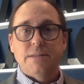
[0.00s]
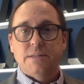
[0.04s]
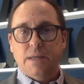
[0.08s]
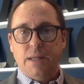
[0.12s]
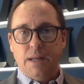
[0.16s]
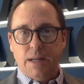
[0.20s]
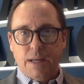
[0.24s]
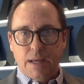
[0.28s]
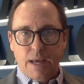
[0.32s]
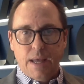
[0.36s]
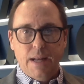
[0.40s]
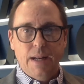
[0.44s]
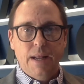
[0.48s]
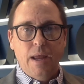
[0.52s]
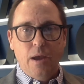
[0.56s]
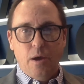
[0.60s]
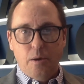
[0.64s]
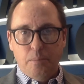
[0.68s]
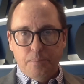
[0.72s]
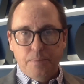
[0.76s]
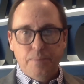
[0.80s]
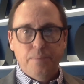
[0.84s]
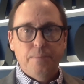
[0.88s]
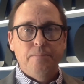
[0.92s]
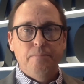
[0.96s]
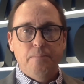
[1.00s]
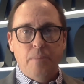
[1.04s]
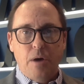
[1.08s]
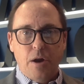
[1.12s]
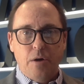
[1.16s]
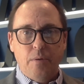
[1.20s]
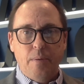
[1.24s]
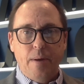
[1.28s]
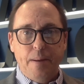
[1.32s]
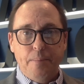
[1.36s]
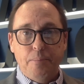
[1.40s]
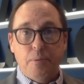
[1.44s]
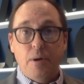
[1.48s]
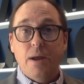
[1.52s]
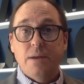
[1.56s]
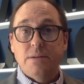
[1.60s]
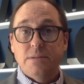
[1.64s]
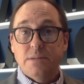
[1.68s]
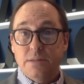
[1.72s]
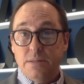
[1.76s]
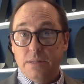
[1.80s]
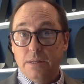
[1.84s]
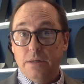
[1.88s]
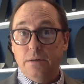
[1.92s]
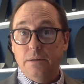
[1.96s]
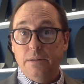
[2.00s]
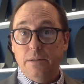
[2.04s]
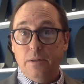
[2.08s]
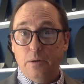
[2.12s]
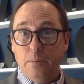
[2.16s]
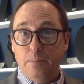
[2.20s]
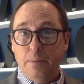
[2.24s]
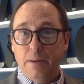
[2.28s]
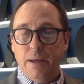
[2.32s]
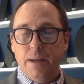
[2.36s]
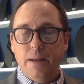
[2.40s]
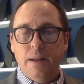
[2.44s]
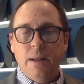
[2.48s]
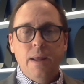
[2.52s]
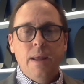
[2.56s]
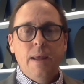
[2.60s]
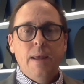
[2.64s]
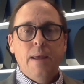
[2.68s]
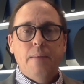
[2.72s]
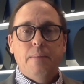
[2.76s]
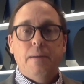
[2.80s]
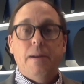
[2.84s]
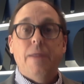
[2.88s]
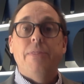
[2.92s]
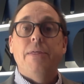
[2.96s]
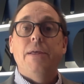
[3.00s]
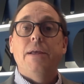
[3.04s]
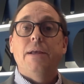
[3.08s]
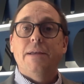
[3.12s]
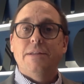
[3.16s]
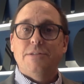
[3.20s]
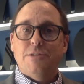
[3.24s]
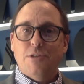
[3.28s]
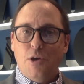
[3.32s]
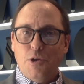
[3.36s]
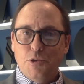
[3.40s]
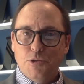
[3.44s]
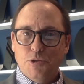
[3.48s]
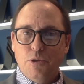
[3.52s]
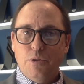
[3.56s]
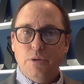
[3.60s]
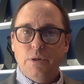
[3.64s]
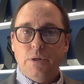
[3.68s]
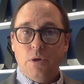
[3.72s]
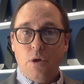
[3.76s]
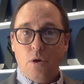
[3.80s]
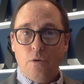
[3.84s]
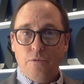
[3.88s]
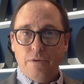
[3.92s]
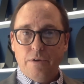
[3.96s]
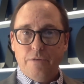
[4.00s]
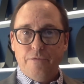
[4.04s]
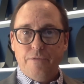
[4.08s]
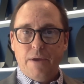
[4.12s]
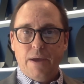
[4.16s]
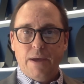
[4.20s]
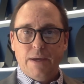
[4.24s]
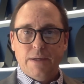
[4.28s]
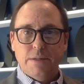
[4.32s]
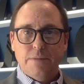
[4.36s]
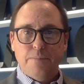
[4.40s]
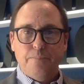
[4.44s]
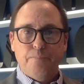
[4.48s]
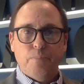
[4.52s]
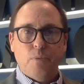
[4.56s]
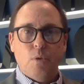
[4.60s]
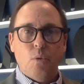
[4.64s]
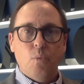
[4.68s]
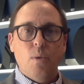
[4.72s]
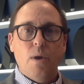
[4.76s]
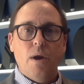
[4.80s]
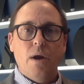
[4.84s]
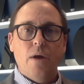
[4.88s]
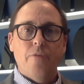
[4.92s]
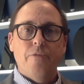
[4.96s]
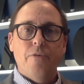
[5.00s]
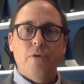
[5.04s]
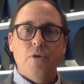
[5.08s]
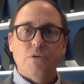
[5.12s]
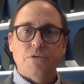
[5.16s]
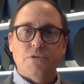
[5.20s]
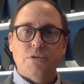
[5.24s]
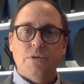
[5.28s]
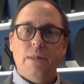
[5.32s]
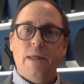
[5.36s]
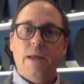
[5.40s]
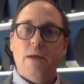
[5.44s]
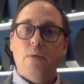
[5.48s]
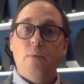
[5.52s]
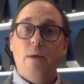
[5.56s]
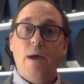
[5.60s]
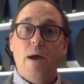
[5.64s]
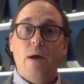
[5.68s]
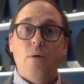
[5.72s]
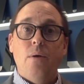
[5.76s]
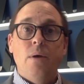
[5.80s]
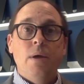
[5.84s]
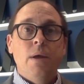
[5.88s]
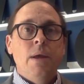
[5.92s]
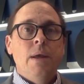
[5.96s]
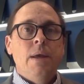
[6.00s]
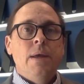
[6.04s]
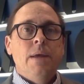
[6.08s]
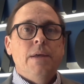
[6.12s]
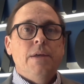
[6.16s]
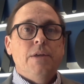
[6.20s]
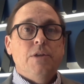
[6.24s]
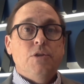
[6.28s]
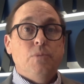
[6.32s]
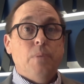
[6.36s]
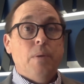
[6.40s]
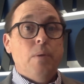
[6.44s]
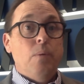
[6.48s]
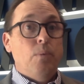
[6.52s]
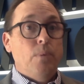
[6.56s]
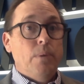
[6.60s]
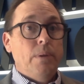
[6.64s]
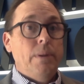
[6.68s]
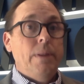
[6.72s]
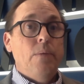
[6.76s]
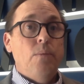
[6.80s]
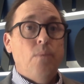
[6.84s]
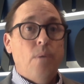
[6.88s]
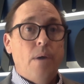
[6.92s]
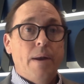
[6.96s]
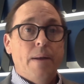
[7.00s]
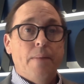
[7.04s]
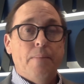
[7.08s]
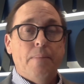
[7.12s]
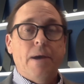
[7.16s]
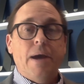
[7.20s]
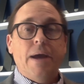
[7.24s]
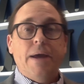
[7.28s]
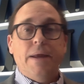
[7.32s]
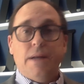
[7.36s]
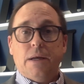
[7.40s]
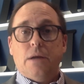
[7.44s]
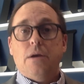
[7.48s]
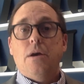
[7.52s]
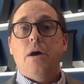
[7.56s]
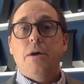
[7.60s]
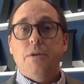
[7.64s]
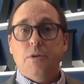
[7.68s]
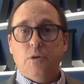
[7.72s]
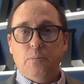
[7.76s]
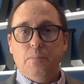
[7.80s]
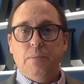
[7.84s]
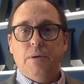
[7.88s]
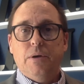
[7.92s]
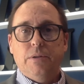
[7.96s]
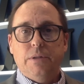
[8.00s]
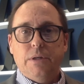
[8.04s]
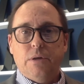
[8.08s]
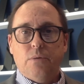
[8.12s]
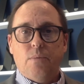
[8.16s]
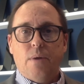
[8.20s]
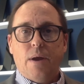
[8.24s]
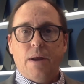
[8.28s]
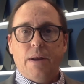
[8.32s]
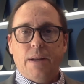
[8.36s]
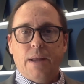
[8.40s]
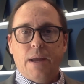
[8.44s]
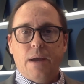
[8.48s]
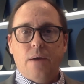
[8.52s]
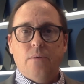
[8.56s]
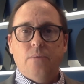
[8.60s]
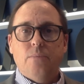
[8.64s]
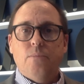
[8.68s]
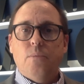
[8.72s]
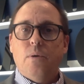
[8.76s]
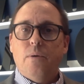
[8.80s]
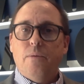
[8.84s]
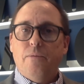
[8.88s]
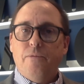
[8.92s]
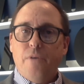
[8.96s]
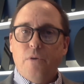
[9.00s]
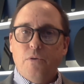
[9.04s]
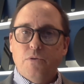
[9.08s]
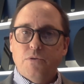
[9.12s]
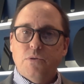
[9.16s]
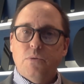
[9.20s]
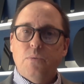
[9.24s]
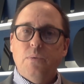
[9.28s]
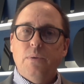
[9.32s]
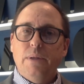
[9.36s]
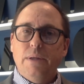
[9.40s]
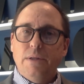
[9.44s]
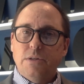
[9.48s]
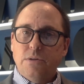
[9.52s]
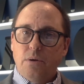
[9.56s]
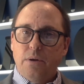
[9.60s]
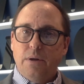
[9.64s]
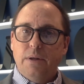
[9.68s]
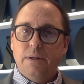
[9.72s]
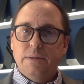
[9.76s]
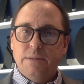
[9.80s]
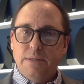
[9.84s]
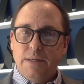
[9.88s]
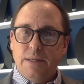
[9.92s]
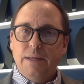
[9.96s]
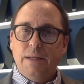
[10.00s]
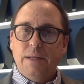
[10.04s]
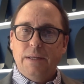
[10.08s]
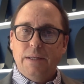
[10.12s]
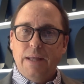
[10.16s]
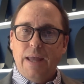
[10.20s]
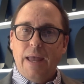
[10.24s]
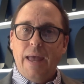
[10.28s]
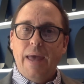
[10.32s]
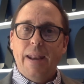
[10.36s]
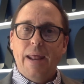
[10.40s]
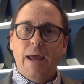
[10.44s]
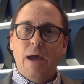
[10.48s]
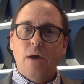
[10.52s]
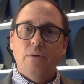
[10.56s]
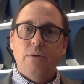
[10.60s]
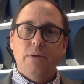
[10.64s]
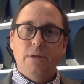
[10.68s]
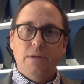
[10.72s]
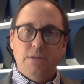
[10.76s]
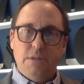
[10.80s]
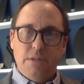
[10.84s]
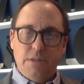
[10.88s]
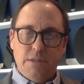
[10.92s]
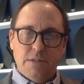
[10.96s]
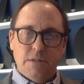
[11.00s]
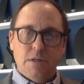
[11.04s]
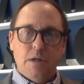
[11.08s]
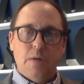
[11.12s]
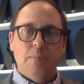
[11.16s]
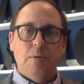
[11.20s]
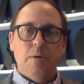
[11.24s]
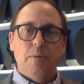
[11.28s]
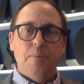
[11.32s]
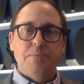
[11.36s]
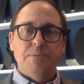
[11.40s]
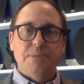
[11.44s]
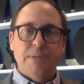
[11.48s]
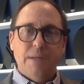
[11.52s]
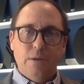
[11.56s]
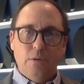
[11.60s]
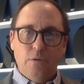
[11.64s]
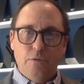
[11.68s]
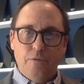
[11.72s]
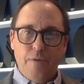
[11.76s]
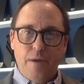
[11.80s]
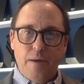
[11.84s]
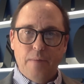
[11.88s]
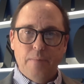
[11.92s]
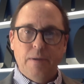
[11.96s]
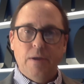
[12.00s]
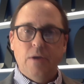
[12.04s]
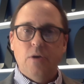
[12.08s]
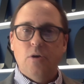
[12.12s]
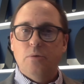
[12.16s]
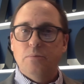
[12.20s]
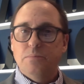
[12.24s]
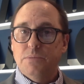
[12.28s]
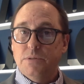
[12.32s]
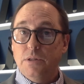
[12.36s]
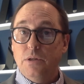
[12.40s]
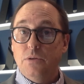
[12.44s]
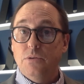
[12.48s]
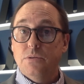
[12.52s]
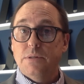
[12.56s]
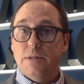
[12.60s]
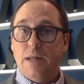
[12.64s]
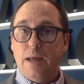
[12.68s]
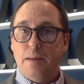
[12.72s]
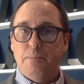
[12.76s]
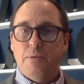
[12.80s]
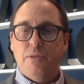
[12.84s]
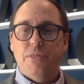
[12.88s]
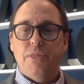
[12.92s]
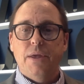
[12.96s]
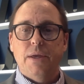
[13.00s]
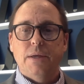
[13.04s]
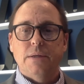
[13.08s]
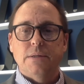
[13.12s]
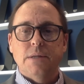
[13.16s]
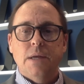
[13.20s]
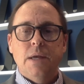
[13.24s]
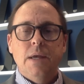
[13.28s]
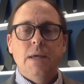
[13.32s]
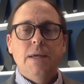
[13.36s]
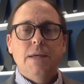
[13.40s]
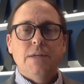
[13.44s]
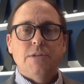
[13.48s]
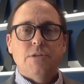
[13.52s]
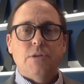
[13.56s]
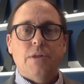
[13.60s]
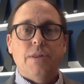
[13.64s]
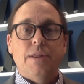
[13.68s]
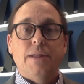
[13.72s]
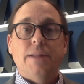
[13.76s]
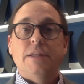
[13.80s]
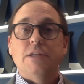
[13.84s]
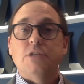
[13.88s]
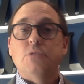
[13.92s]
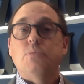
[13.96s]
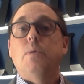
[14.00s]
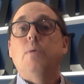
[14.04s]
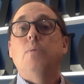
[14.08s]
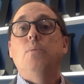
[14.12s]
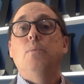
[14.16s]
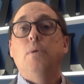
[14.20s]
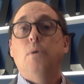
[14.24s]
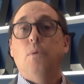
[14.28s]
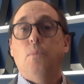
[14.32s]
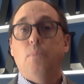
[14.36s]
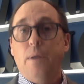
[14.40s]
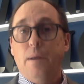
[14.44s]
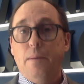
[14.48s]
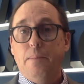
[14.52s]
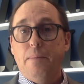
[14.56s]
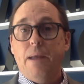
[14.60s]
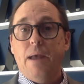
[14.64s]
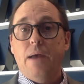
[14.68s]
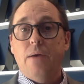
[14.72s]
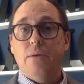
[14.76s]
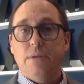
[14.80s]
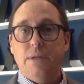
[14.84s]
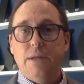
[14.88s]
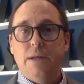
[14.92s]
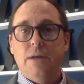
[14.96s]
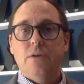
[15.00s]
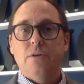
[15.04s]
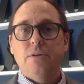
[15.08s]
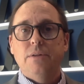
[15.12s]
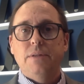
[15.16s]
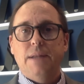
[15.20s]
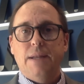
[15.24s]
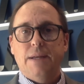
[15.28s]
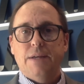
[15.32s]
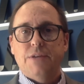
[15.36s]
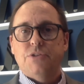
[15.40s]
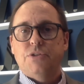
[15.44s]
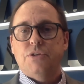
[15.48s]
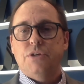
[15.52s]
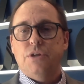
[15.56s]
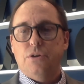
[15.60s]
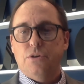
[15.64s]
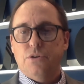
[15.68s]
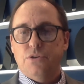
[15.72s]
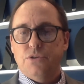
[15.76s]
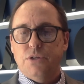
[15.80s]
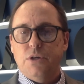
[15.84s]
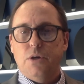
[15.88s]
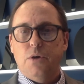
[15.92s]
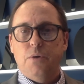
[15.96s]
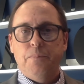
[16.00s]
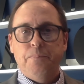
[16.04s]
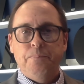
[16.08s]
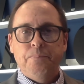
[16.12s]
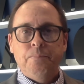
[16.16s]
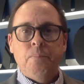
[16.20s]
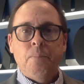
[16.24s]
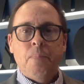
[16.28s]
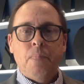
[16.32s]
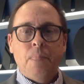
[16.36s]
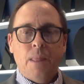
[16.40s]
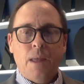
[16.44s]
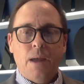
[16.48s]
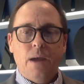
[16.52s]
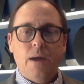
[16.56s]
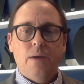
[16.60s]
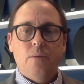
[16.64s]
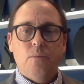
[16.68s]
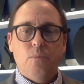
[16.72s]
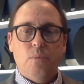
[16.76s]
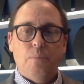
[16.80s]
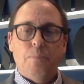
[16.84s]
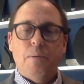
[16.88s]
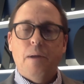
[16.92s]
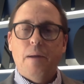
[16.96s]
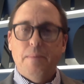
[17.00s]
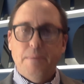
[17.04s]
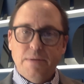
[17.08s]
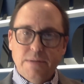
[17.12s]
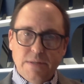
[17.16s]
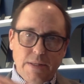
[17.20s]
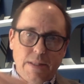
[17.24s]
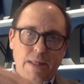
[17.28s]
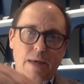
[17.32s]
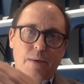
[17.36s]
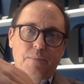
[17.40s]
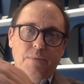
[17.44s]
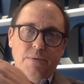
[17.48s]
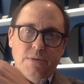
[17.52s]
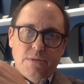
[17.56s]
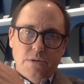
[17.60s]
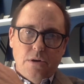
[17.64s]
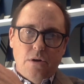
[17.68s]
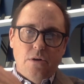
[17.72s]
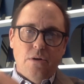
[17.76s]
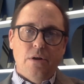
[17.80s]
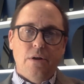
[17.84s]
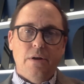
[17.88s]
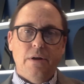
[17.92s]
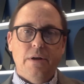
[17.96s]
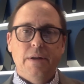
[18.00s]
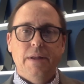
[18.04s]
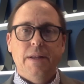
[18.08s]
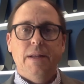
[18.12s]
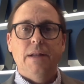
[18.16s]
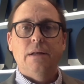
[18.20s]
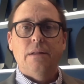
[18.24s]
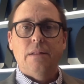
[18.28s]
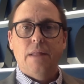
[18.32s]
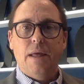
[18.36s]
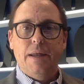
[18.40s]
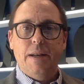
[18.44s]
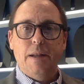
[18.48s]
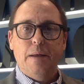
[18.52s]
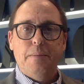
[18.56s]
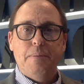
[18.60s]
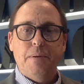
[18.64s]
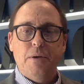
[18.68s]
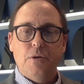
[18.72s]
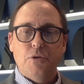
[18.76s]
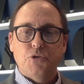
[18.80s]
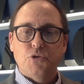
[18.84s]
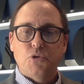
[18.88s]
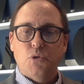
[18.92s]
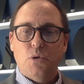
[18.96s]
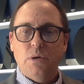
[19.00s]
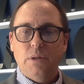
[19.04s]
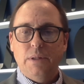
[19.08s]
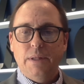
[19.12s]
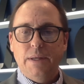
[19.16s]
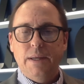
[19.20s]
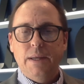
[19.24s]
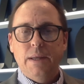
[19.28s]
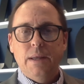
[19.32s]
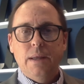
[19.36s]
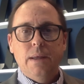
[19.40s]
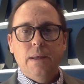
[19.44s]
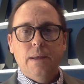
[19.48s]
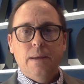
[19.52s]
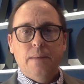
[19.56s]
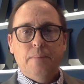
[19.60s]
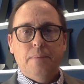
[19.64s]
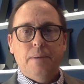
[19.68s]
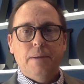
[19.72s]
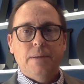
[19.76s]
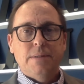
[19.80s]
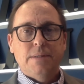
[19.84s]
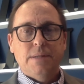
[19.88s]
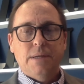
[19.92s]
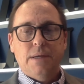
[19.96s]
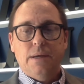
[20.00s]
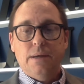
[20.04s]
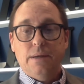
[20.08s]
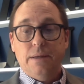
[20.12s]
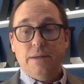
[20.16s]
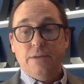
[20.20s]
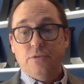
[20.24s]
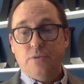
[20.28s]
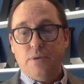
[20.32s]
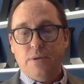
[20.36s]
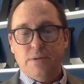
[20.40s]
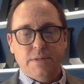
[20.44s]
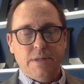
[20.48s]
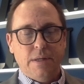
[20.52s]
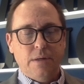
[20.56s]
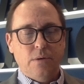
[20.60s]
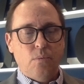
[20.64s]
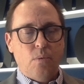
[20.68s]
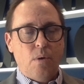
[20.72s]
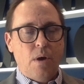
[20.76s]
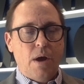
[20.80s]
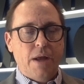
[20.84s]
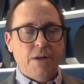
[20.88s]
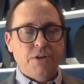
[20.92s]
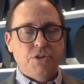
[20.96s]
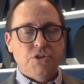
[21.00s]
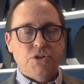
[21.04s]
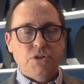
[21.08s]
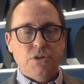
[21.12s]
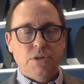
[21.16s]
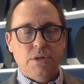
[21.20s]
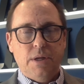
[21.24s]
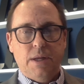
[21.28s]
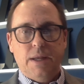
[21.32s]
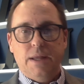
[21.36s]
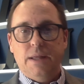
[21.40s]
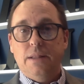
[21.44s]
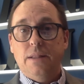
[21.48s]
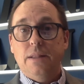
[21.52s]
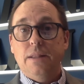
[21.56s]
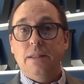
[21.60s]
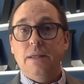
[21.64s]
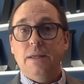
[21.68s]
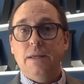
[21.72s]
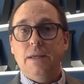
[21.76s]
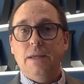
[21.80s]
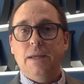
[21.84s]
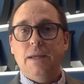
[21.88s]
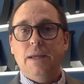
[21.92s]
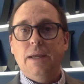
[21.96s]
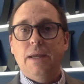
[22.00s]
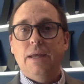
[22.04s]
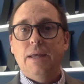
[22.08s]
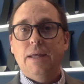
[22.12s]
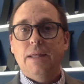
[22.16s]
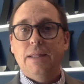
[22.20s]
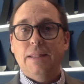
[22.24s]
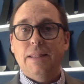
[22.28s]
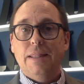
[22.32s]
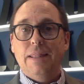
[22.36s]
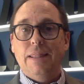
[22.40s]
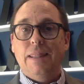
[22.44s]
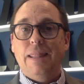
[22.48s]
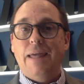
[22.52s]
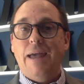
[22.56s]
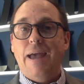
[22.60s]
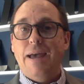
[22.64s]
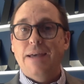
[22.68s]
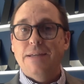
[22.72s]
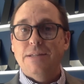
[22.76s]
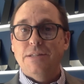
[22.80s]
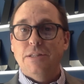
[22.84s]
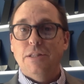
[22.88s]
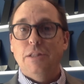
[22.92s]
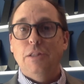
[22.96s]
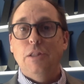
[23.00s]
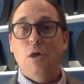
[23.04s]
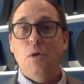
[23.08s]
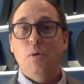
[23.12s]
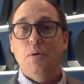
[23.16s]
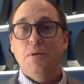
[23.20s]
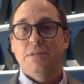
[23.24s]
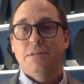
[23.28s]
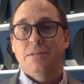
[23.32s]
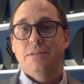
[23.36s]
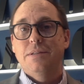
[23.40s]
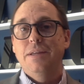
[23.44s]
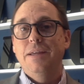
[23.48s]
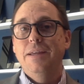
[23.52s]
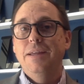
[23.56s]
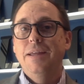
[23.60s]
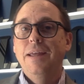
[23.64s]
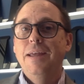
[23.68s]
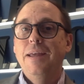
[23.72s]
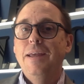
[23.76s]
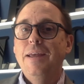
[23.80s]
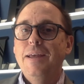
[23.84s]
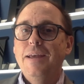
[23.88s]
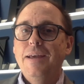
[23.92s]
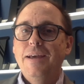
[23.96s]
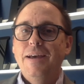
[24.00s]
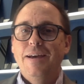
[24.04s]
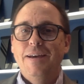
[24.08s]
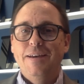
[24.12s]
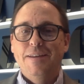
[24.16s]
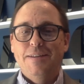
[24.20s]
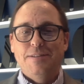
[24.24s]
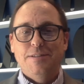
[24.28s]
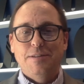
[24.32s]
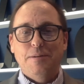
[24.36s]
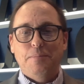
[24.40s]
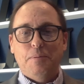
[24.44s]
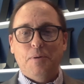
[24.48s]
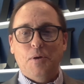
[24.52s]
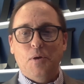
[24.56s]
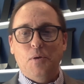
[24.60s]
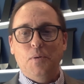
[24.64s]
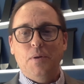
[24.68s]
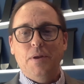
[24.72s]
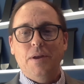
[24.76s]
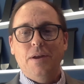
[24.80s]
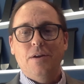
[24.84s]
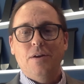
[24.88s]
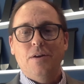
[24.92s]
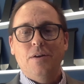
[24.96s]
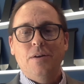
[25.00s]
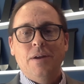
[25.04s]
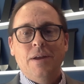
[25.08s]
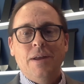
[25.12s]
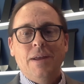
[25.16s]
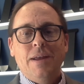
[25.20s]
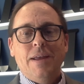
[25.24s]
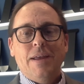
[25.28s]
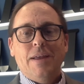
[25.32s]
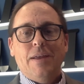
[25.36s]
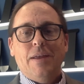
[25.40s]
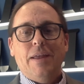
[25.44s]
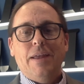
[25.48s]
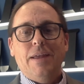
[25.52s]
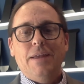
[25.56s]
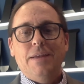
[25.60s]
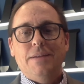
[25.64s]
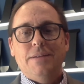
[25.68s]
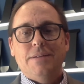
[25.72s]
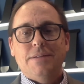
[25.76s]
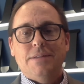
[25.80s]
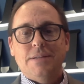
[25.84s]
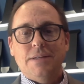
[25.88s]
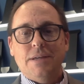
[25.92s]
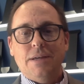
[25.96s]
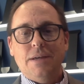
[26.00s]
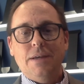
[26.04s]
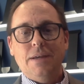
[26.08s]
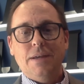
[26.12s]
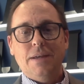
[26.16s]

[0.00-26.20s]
going to kind of help moderate prices there a little bit. But I think it's also the COVID effect, where folks are like, wow, do we really want to buy in a condo building right now, where folks are really tending to head out into the suburbs, single-family homes, those type of things. So I think this one will rebound here in the next year or so. We'll probably see that one start on an incline up here shortly, but interesting to watch. And the lowest zip code here is